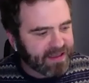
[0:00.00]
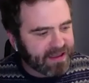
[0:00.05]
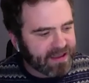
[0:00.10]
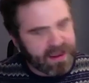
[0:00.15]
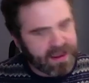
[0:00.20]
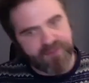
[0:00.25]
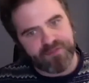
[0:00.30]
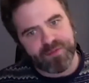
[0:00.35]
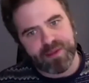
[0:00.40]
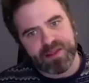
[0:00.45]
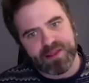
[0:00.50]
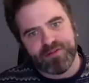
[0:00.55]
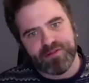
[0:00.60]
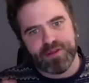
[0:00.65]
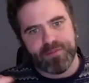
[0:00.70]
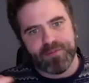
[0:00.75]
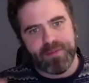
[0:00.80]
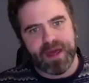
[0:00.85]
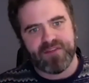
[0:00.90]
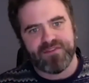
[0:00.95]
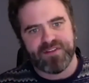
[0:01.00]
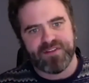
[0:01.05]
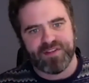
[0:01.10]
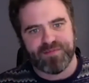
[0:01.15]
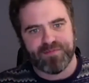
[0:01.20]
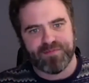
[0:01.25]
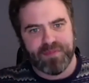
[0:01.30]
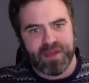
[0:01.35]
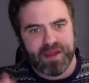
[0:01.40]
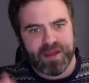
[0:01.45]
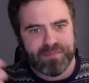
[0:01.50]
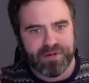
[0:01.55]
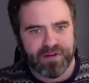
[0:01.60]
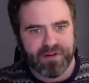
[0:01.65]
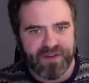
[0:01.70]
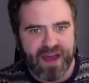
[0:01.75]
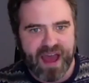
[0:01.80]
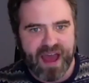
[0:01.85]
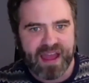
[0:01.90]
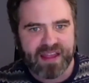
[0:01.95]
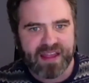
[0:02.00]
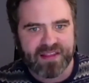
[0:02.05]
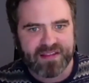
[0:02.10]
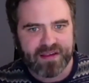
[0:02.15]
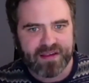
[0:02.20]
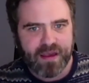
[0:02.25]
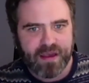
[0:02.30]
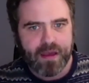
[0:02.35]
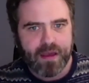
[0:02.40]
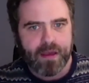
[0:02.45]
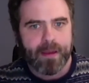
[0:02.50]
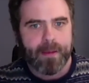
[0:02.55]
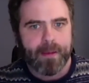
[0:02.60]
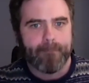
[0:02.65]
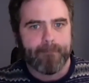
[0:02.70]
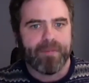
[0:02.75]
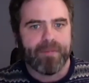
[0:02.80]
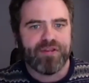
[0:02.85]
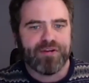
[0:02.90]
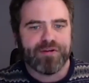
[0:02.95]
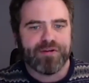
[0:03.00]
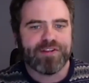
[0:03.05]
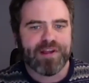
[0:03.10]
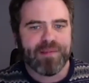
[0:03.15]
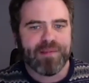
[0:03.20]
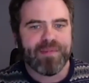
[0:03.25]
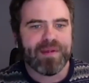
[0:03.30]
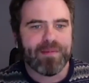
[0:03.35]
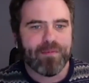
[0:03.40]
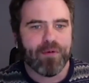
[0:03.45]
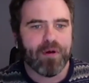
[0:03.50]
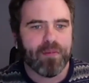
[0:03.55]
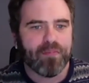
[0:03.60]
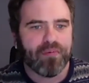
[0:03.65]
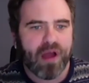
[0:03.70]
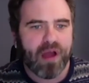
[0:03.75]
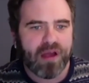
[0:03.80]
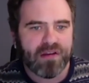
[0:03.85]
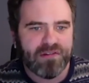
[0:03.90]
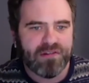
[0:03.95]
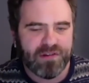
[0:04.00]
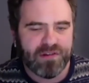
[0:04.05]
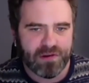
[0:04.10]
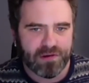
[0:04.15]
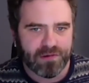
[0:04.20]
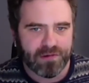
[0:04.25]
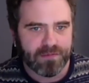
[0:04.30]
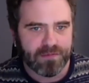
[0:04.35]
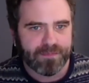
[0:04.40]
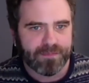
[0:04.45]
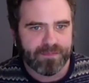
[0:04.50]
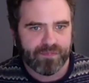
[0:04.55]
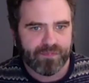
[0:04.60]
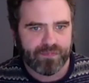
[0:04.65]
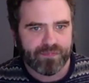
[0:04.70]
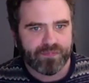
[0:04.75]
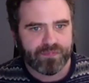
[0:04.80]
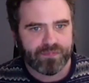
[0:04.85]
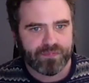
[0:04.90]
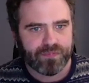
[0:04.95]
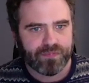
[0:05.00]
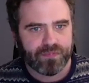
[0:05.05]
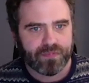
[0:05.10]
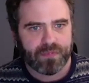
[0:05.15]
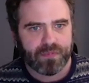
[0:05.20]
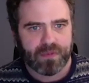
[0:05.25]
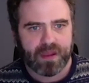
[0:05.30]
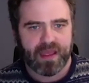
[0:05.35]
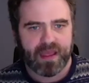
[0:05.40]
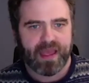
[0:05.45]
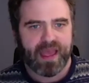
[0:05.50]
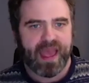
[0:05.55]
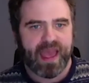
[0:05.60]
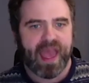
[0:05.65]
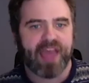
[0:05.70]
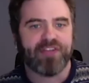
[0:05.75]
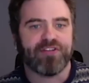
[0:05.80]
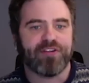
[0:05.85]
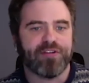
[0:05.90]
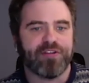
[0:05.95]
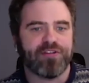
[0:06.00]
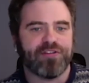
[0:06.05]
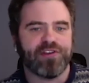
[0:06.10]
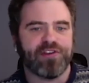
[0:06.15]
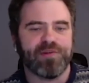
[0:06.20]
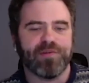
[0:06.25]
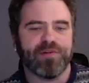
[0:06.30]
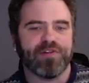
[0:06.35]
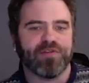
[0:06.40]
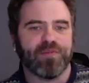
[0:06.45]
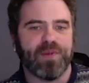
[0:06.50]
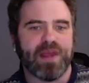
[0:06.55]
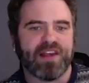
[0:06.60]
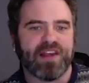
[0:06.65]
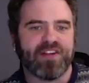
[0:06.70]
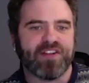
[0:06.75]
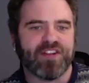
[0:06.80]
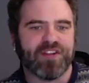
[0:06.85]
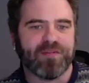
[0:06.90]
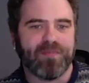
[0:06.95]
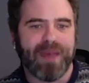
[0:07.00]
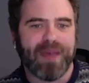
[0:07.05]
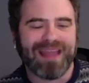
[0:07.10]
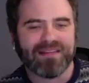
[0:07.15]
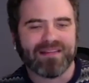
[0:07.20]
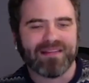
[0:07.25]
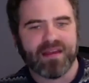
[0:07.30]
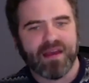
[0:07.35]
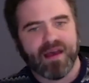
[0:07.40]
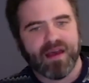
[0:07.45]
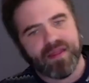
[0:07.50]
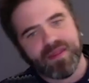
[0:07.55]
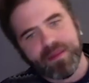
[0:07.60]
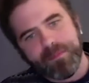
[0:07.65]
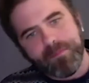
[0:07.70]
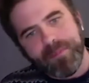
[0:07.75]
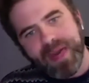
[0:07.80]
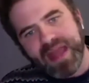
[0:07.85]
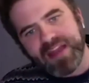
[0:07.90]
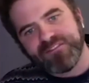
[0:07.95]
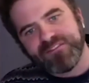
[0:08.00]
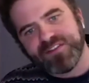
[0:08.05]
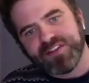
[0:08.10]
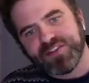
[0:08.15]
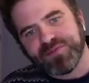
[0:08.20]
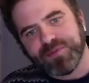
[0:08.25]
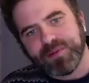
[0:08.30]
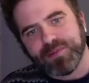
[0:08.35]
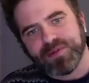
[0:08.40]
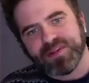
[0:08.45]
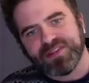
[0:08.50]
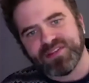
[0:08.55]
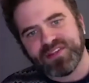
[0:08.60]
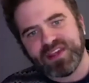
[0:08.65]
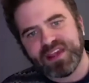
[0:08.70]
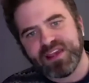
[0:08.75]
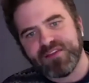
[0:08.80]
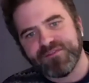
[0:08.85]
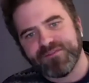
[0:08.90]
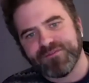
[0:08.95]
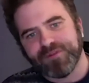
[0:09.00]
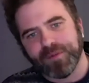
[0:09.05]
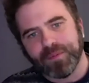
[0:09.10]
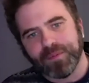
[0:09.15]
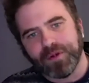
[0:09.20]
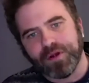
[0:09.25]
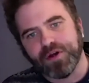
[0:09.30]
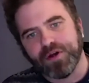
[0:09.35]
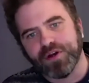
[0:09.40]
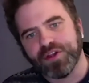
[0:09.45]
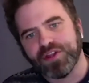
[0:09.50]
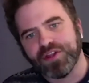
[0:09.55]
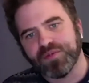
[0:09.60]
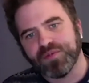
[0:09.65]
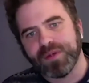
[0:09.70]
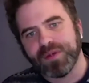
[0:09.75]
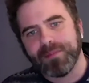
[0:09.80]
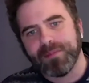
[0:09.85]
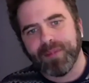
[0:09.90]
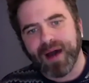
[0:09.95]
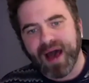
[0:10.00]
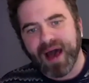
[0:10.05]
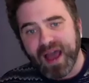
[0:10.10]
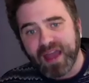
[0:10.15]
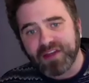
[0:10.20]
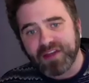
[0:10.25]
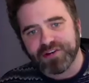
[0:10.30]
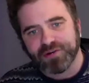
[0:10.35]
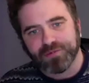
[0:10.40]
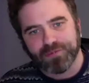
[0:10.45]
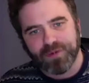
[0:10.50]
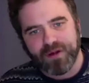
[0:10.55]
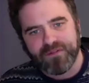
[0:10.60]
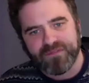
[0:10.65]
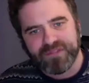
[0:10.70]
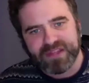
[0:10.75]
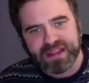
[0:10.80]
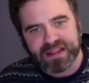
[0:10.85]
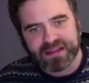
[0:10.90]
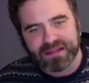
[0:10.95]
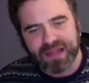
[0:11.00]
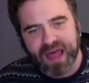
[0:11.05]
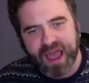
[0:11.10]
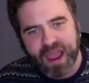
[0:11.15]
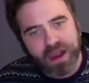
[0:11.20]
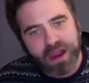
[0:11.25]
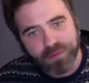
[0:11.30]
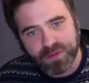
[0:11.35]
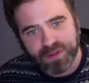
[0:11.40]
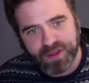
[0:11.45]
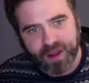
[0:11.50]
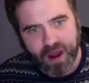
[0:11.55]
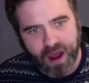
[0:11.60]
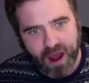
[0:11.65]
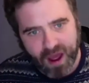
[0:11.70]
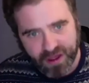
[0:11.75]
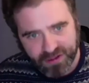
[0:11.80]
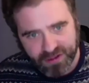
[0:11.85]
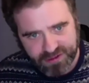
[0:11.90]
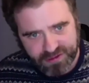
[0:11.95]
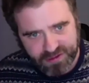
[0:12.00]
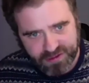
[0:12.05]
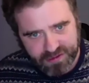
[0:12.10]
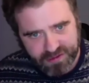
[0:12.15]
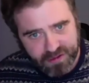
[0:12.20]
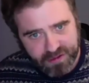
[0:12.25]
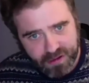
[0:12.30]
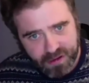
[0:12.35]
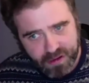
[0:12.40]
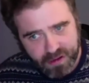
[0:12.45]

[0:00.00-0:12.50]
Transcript: the government to the benefits it provides, but there's something more broad too. As consumers, we expect the benefits we receive from goods we buy to roughly align with costs.